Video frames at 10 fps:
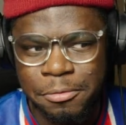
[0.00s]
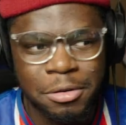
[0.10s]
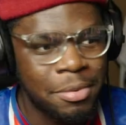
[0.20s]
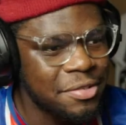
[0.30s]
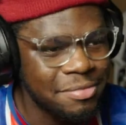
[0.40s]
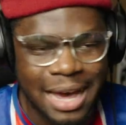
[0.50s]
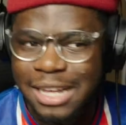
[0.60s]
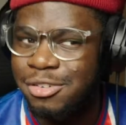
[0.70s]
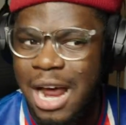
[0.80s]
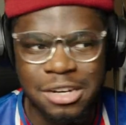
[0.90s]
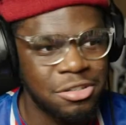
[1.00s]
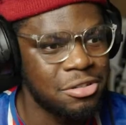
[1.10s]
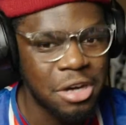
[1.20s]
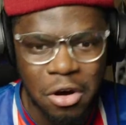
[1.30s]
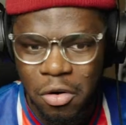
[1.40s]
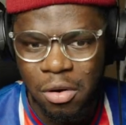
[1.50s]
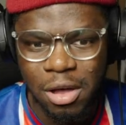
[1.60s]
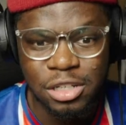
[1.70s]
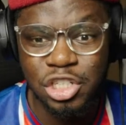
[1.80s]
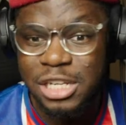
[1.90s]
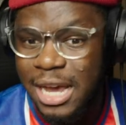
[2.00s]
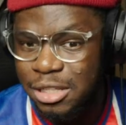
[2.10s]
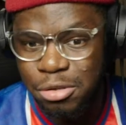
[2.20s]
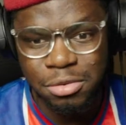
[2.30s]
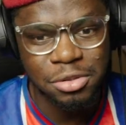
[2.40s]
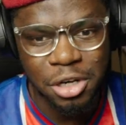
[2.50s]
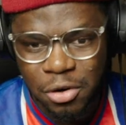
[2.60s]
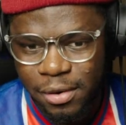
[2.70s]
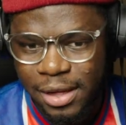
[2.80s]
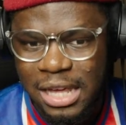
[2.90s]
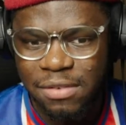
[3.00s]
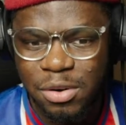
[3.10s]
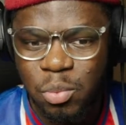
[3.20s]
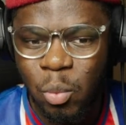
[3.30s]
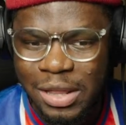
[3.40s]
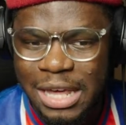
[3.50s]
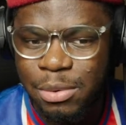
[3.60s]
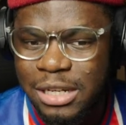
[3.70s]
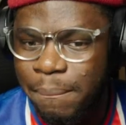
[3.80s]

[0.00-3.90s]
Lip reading: But apart from that, international, no. GA total, no. Even when they would